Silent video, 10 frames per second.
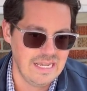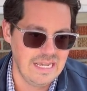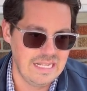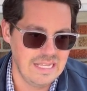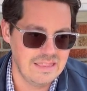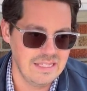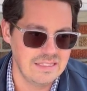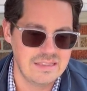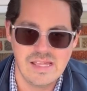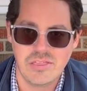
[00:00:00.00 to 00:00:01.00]
And I think
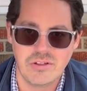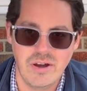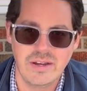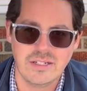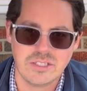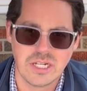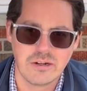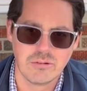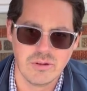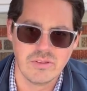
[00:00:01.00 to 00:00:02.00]
that they thought in
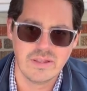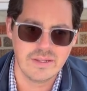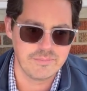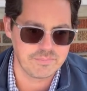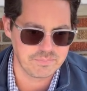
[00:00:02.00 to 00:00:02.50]
general that,